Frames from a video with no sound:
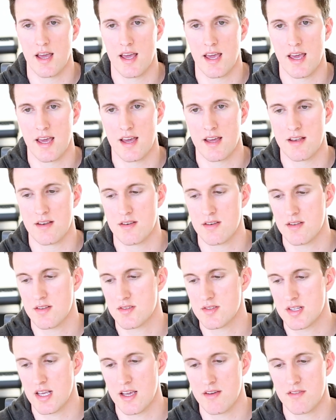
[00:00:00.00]
And
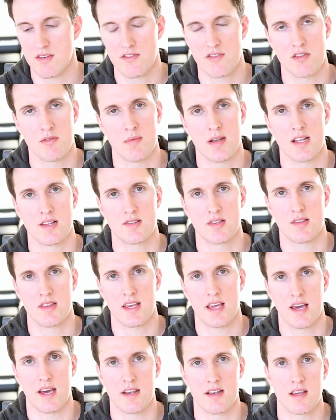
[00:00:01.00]
saved a few minutes at the
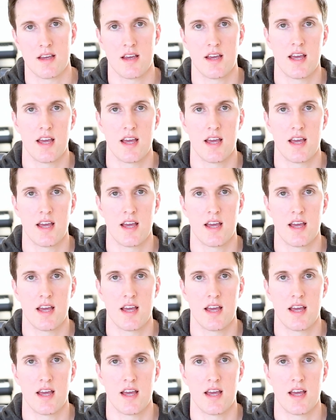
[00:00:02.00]
end.